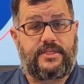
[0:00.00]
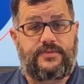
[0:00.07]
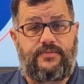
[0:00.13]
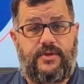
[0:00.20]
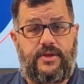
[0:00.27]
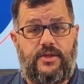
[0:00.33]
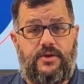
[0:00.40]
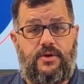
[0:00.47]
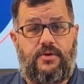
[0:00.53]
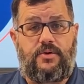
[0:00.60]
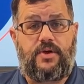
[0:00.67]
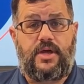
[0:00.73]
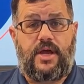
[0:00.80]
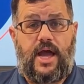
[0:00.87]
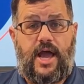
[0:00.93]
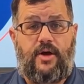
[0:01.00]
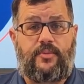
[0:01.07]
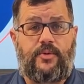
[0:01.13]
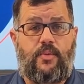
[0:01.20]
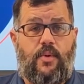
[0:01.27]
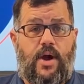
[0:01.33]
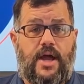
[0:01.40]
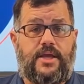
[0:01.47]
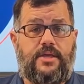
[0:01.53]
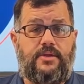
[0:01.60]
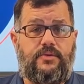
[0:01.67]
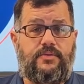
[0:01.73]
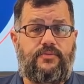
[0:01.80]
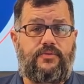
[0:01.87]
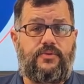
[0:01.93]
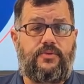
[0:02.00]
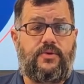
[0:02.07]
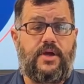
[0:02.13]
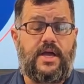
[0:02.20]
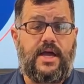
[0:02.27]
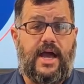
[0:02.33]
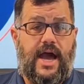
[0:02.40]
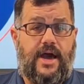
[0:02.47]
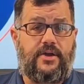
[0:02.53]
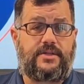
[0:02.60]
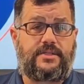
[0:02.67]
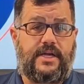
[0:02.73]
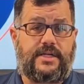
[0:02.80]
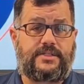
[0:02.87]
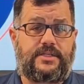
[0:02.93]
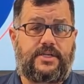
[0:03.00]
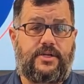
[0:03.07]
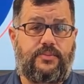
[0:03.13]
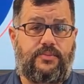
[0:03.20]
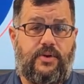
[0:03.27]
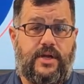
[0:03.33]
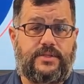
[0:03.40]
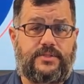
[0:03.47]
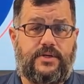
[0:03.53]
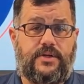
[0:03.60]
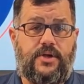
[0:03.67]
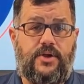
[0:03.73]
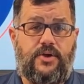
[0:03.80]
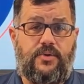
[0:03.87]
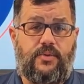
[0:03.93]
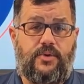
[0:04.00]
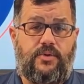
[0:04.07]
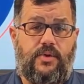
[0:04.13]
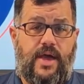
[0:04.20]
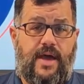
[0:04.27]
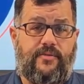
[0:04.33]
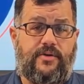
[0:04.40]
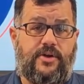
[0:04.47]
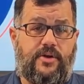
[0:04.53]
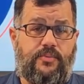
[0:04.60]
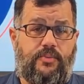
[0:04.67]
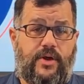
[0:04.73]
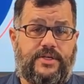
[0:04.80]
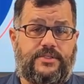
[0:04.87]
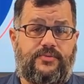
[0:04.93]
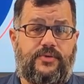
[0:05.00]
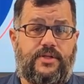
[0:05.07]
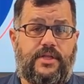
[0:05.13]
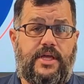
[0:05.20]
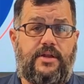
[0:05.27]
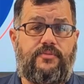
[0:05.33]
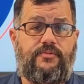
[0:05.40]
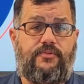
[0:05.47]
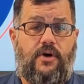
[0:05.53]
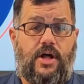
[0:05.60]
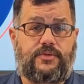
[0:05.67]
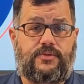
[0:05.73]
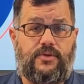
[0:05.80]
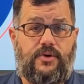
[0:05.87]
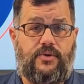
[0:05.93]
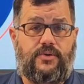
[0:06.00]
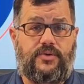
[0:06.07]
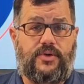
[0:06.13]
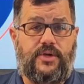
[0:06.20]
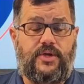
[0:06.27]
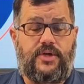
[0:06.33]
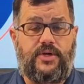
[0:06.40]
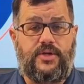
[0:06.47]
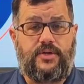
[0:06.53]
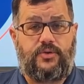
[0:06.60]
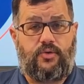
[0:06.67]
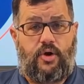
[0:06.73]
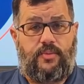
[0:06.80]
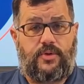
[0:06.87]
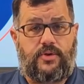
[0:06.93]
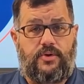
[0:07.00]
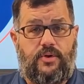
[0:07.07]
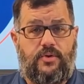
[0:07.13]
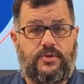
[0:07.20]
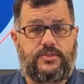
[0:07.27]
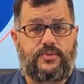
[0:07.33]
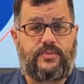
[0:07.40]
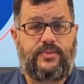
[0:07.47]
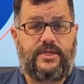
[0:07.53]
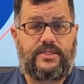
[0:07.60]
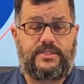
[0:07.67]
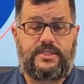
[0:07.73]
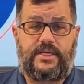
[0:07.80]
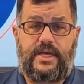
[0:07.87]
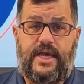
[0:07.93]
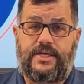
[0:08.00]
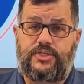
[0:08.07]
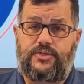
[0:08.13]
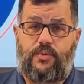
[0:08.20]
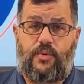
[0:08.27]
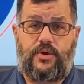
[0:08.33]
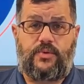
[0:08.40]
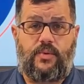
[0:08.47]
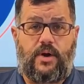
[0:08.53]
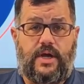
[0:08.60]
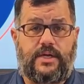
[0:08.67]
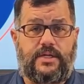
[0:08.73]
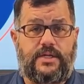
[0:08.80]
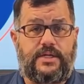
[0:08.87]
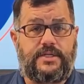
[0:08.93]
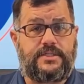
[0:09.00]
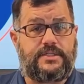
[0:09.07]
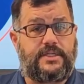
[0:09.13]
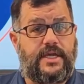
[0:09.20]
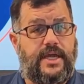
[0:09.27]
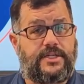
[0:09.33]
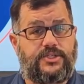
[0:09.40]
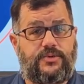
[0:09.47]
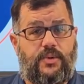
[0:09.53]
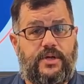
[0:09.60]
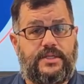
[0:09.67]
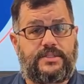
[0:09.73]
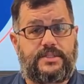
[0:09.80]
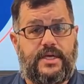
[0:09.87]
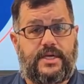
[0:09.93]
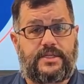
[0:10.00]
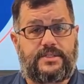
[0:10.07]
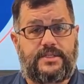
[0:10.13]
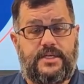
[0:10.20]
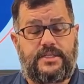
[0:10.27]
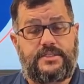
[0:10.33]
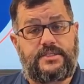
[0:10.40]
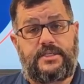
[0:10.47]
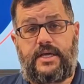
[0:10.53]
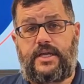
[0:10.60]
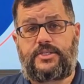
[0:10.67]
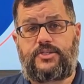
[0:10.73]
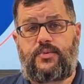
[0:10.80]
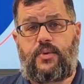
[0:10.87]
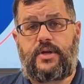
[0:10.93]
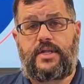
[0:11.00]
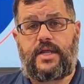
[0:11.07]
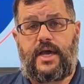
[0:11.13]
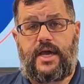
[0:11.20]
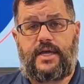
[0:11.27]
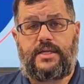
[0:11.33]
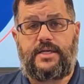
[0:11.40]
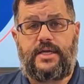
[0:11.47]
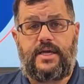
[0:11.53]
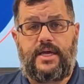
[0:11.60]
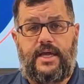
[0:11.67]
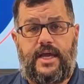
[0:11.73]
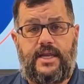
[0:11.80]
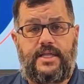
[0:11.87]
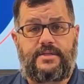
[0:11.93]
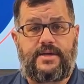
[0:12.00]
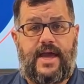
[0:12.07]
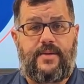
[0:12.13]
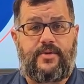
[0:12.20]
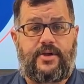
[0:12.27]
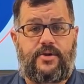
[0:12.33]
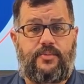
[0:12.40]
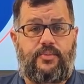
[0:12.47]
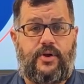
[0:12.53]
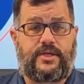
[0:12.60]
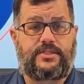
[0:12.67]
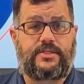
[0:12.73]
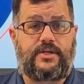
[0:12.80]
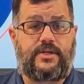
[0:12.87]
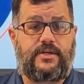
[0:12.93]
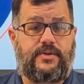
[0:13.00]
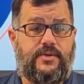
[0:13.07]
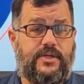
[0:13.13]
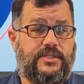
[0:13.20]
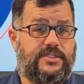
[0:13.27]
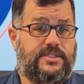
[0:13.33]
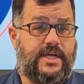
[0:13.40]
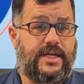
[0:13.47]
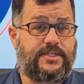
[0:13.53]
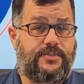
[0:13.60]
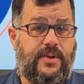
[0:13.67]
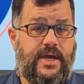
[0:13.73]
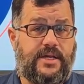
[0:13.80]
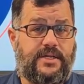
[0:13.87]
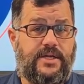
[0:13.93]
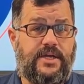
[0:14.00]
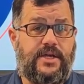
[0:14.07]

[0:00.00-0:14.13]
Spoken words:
video, I'll be walking you through how to test a compressor when you have a compressor related fault code. Normal codes would be CH21, CH26, CH29. Anytime a compressor is suspect,